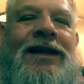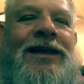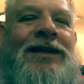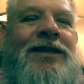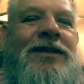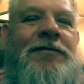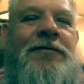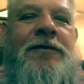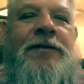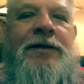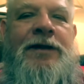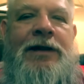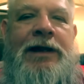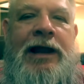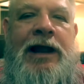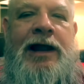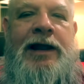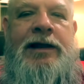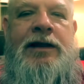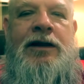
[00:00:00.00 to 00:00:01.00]
the very
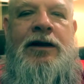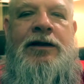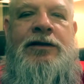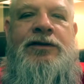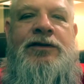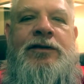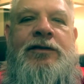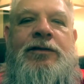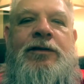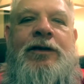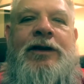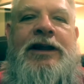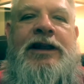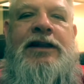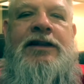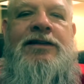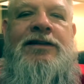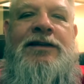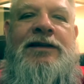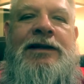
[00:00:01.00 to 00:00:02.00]
high cost of
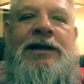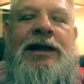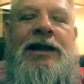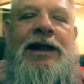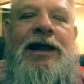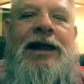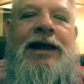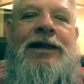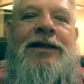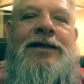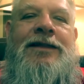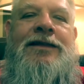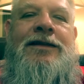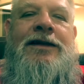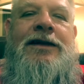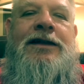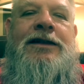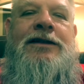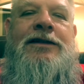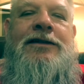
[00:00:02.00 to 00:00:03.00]
rent, and
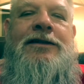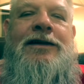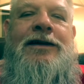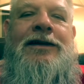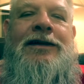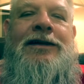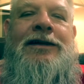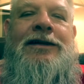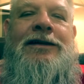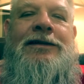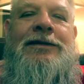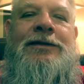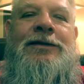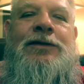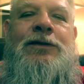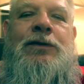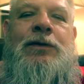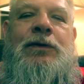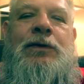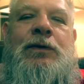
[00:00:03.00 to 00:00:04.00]
then
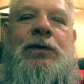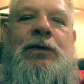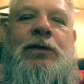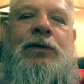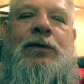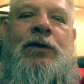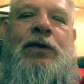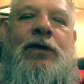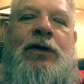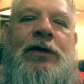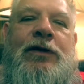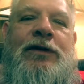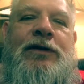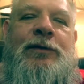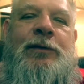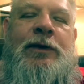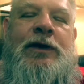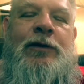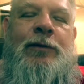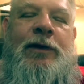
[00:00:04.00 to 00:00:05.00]
to cook
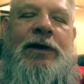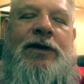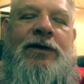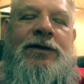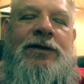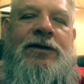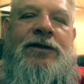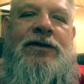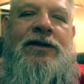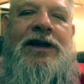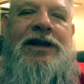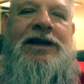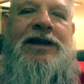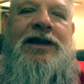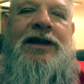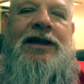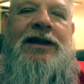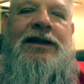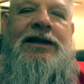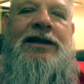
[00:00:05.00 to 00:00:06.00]
as many meals as I
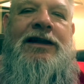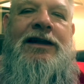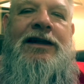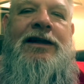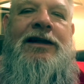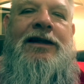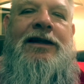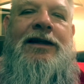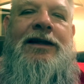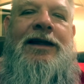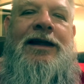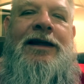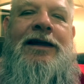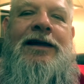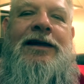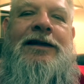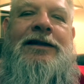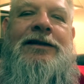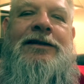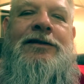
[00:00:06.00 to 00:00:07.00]
can
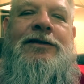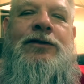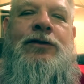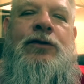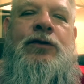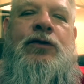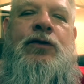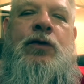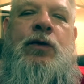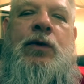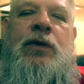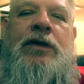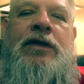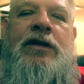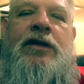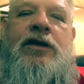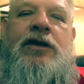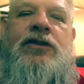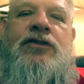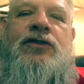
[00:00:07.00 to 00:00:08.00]
and to tour
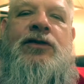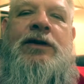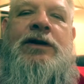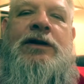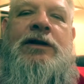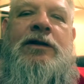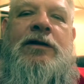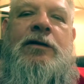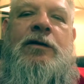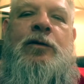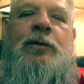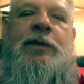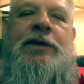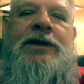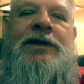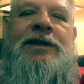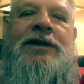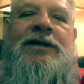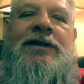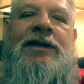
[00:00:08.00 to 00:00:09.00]
the country a little
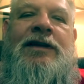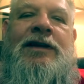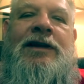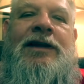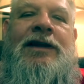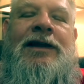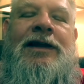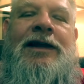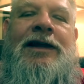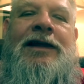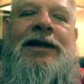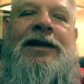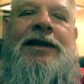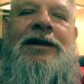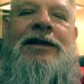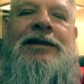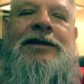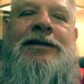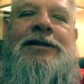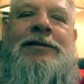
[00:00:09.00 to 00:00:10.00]
bit,
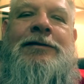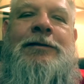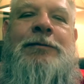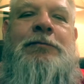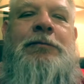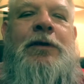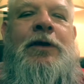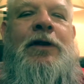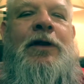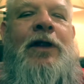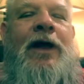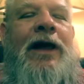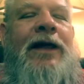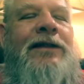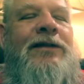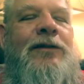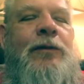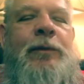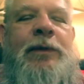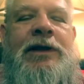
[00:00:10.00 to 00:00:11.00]
and
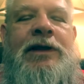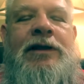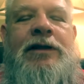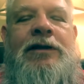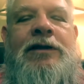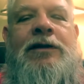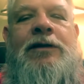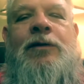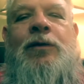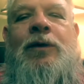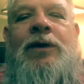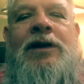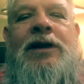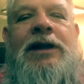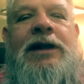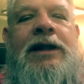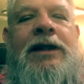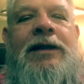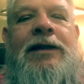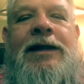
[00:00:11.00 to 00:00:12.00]
not to be here where
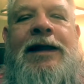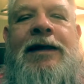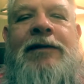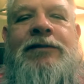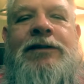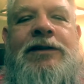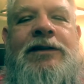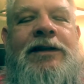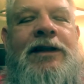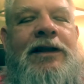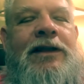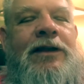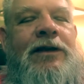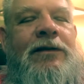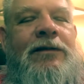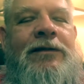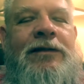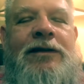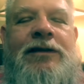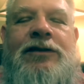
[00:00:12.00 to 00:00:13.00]
I have to take
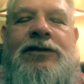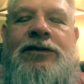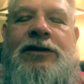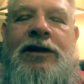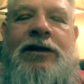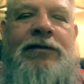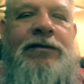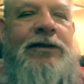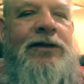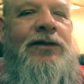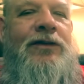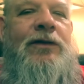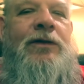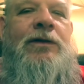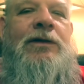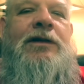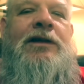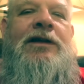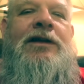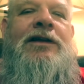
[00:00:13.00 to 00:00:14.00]
care of things every
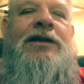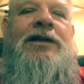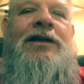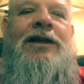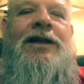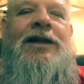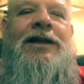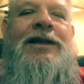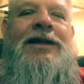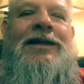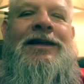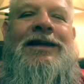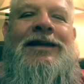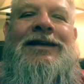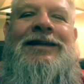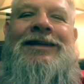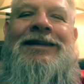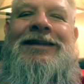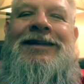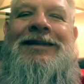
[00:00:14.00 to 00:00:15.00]
single day.
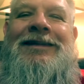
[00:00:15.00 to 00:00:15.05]
And